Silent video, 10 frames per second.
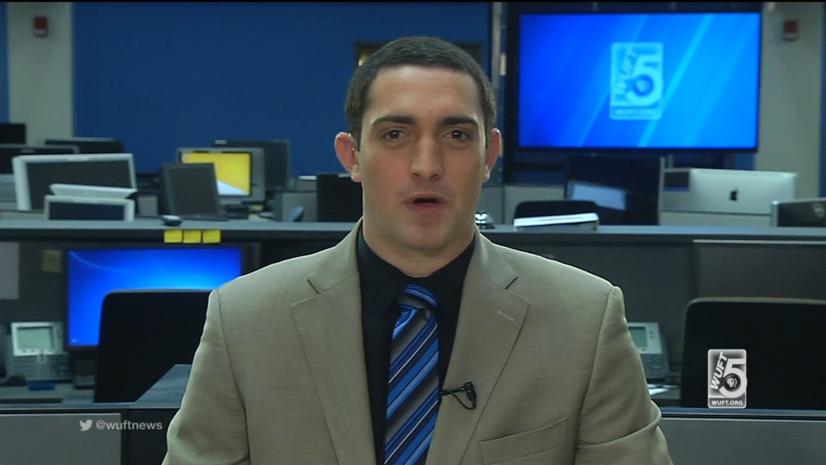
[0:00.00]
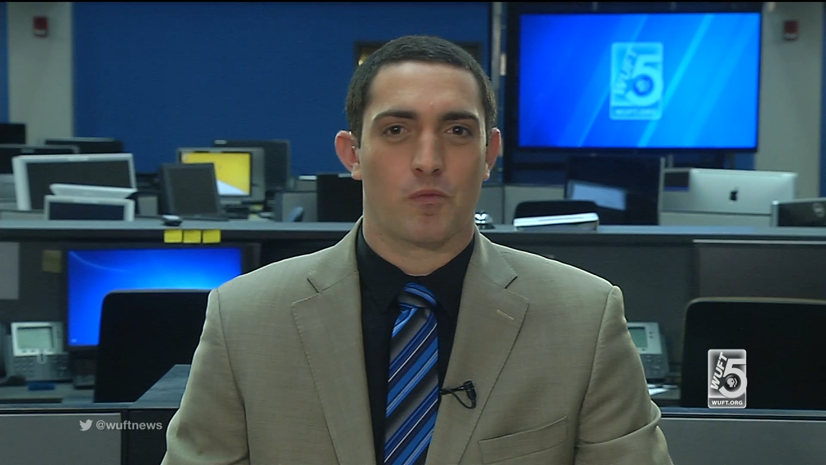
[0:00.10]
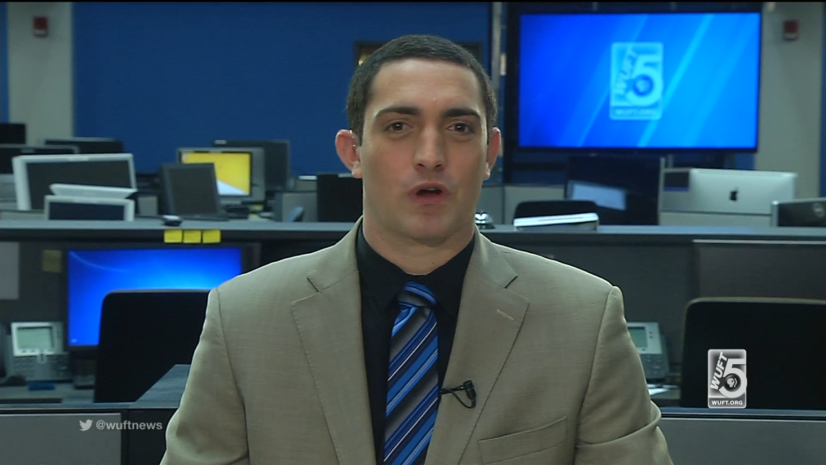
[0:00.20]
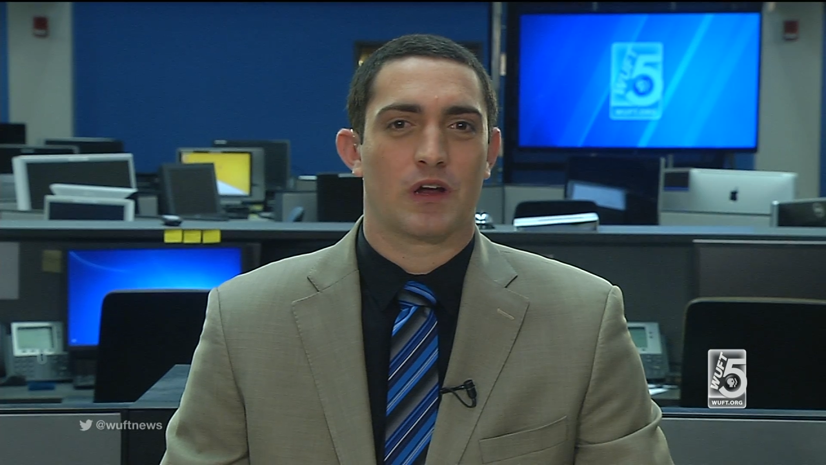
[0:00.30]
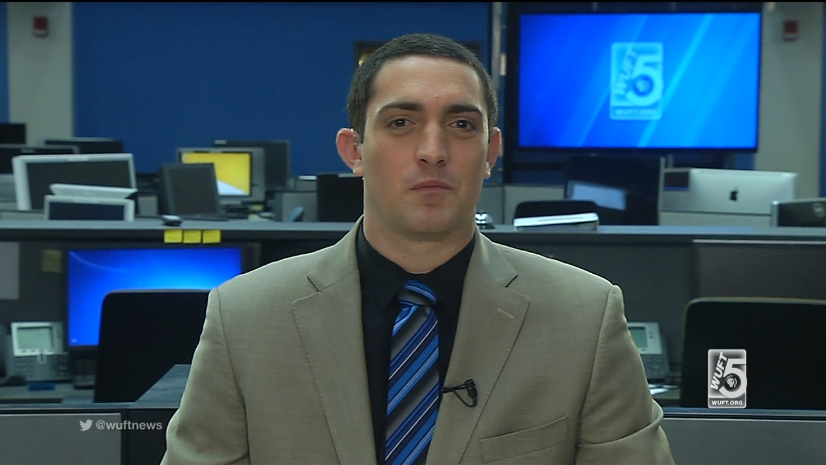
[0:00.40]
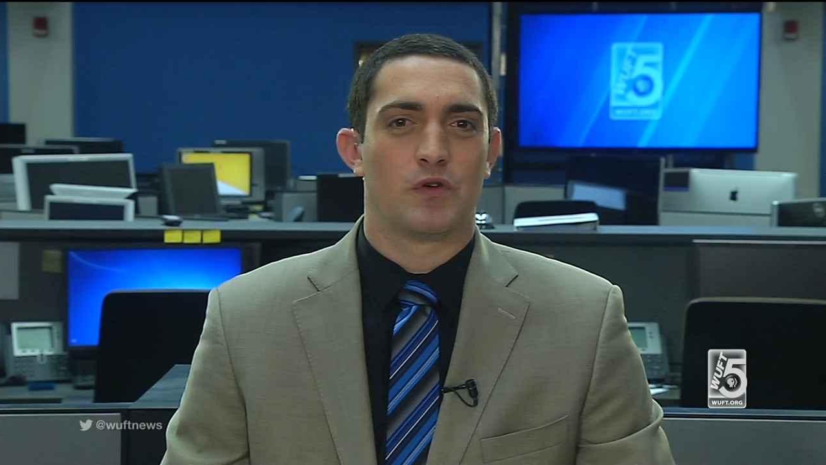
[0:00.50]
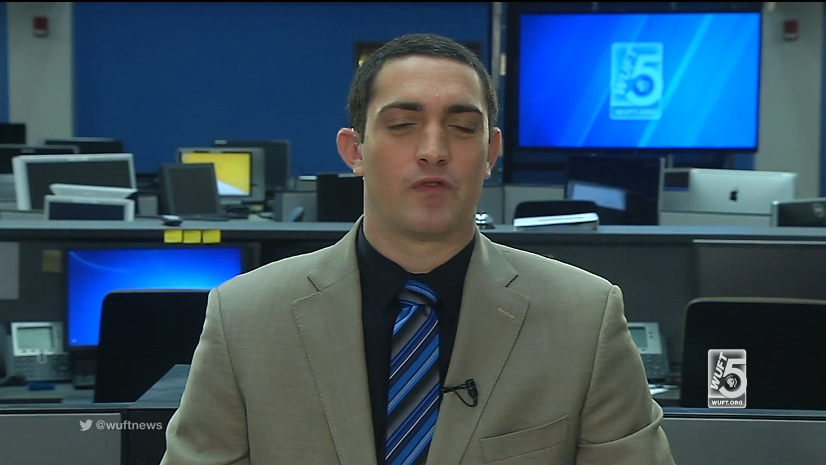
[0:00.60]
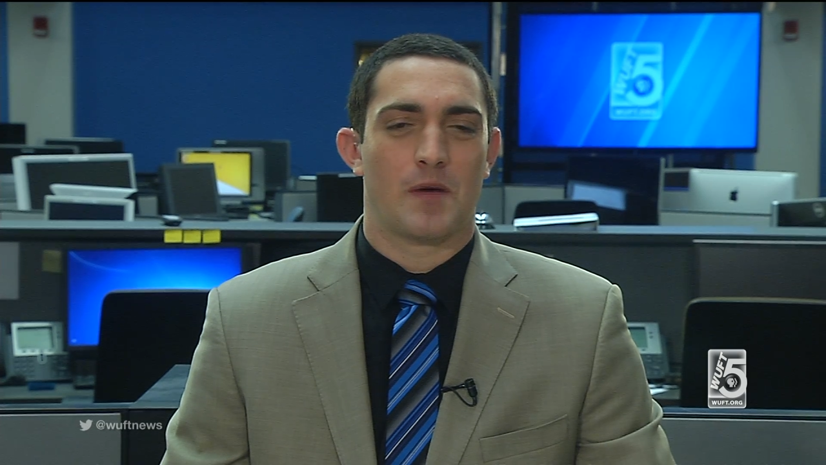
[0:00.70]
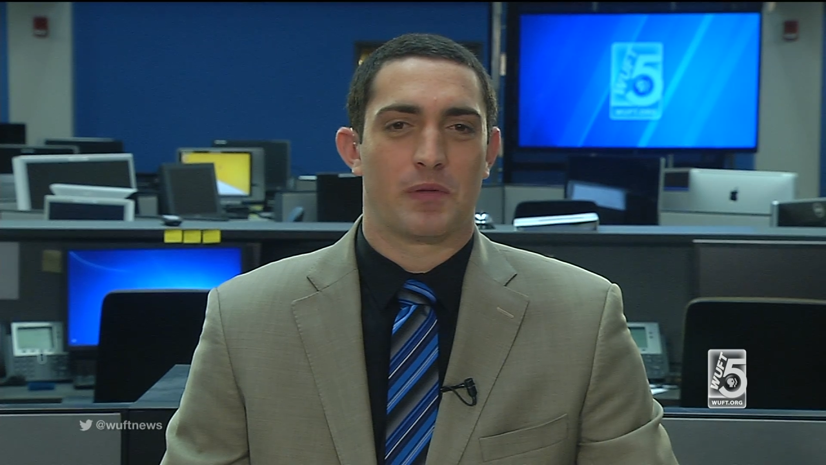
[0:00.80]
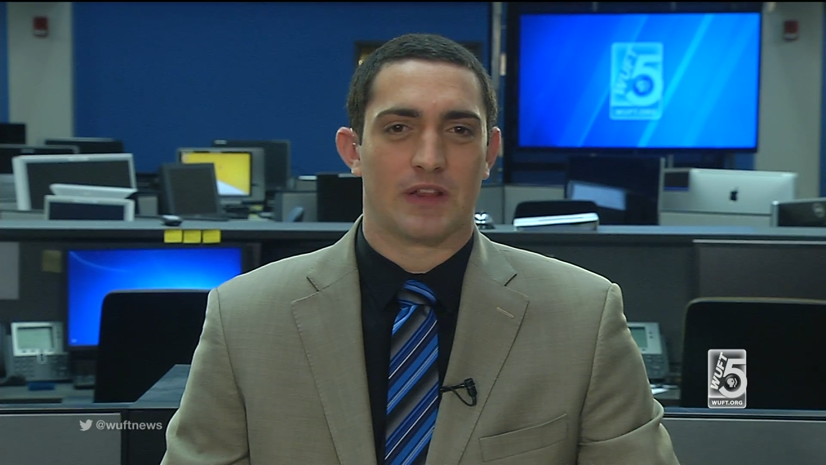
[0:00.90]
but we're going to
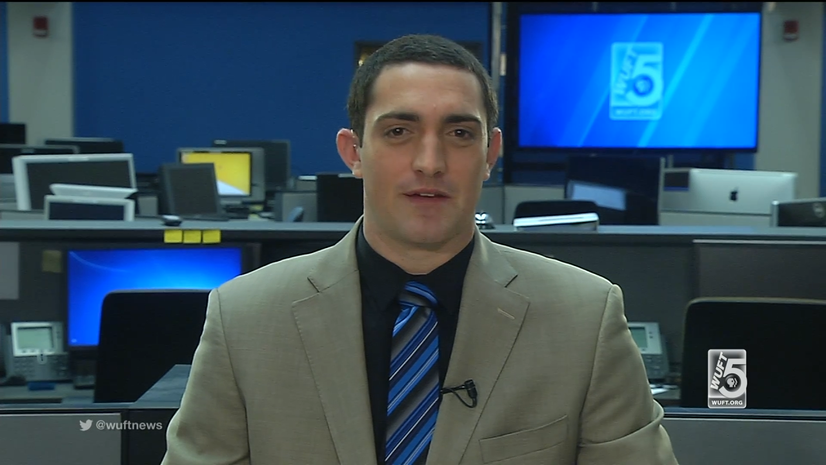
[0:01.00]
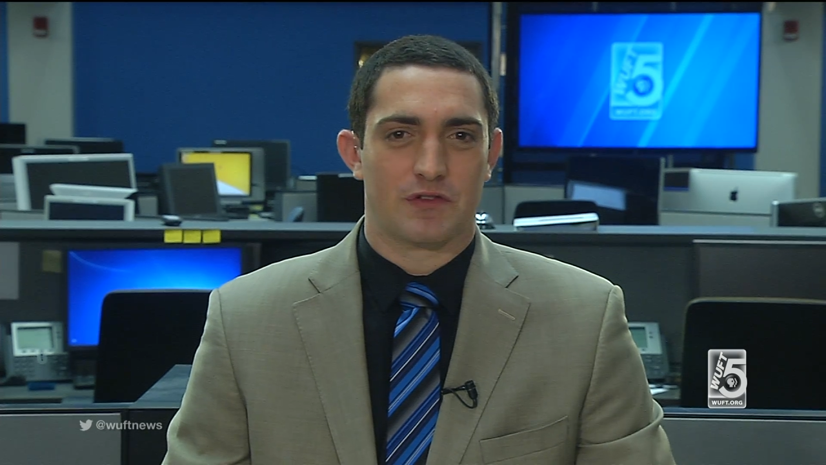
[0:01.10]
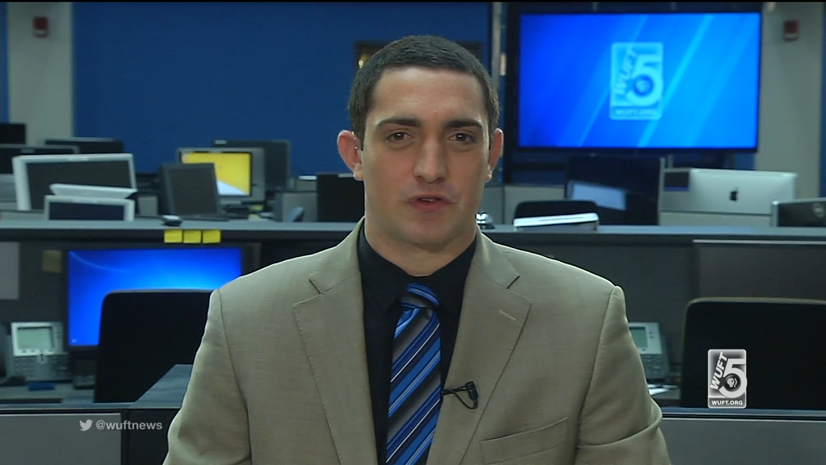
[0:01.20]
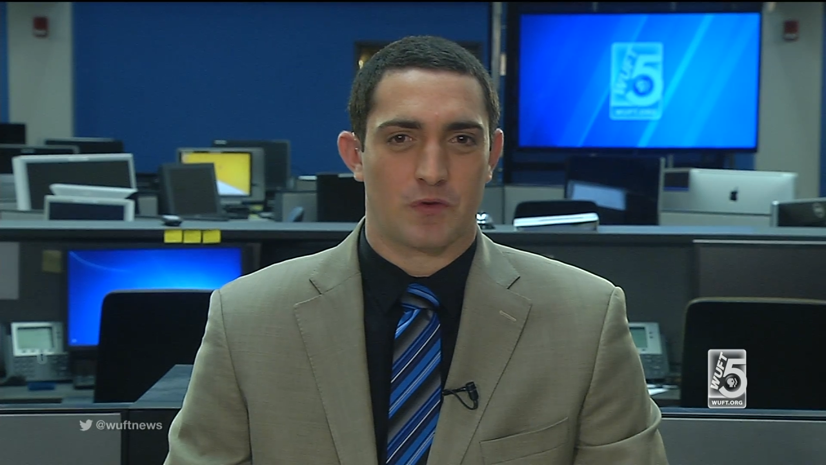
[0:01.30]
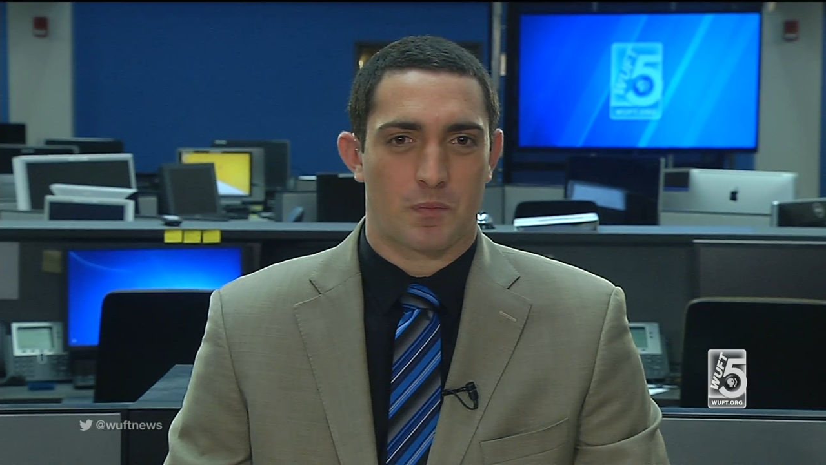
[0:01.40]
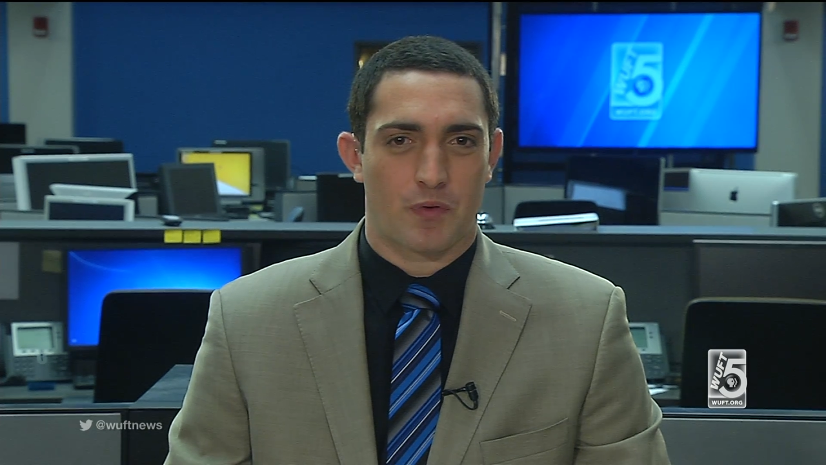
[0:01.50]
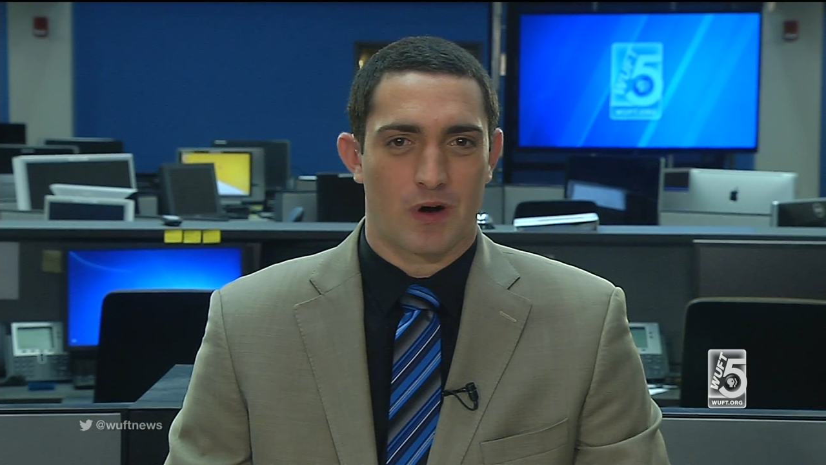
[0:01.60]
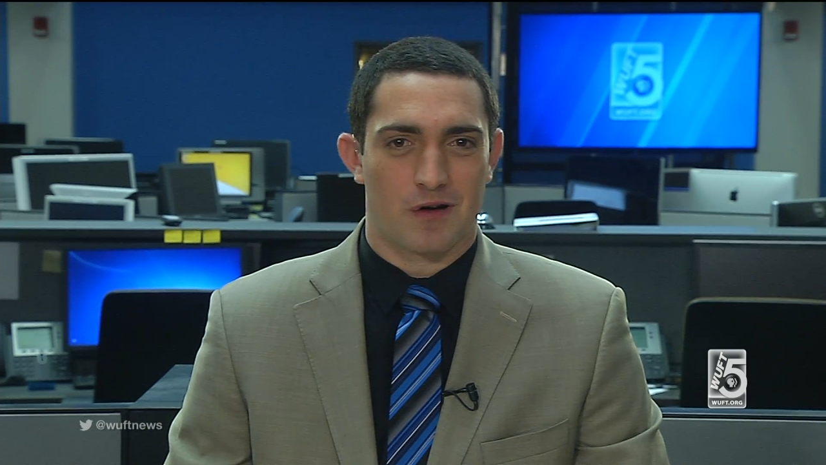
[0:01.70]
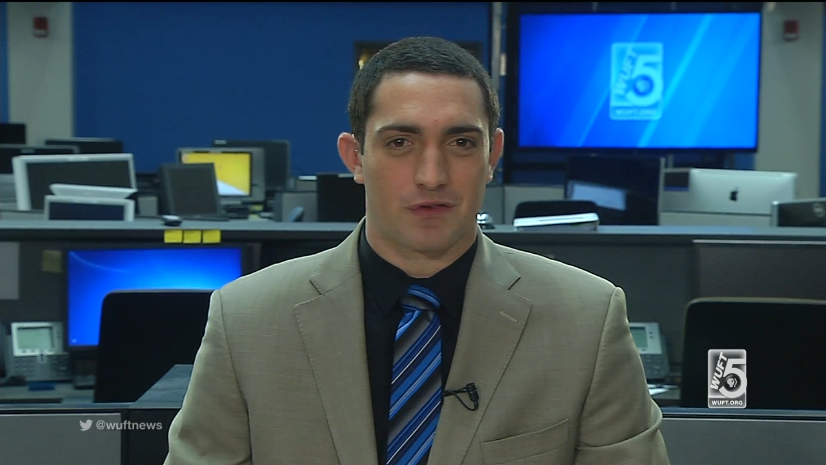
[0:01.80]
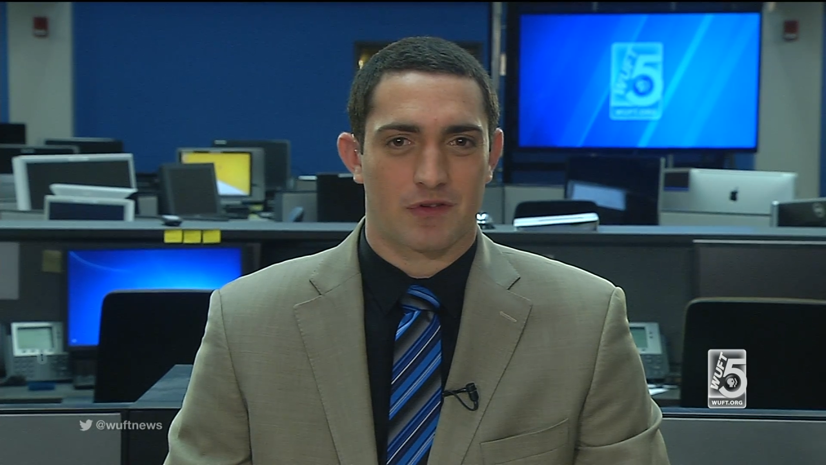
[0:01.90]
move up a level to the
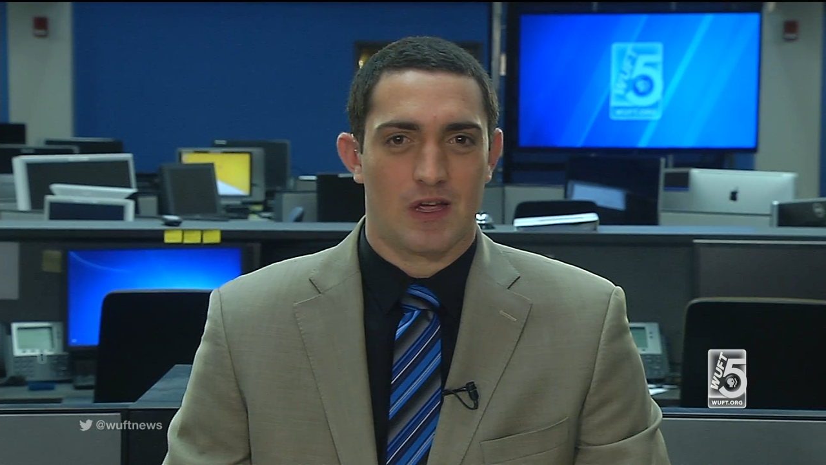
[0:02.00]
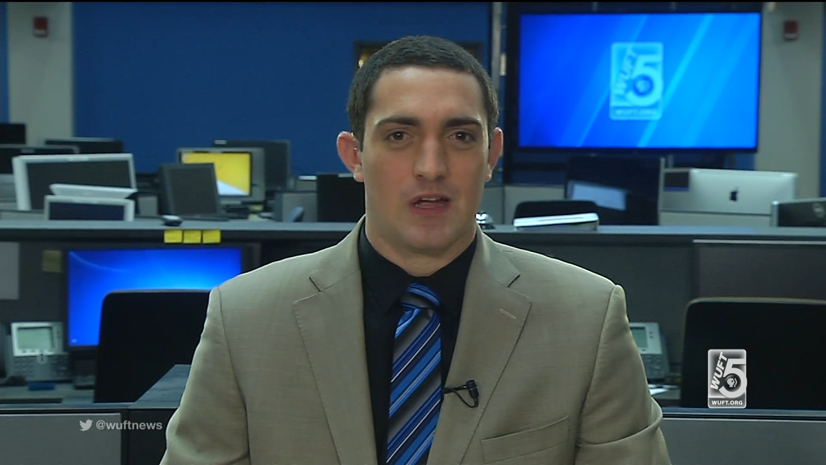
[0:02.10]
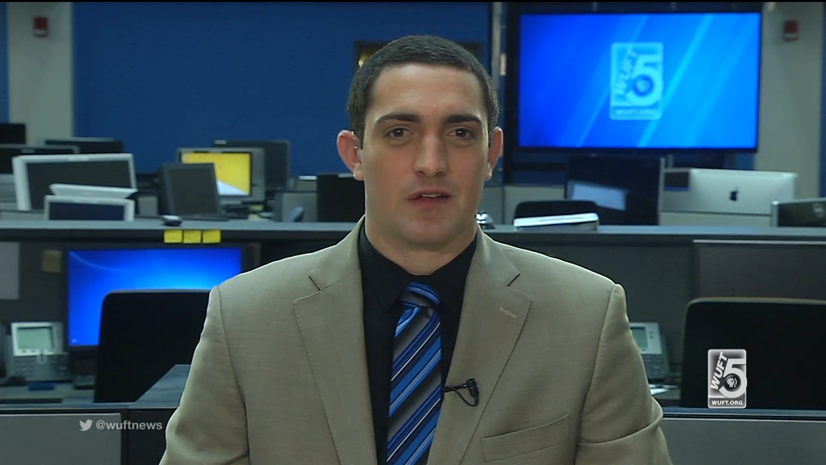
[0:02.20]
pros.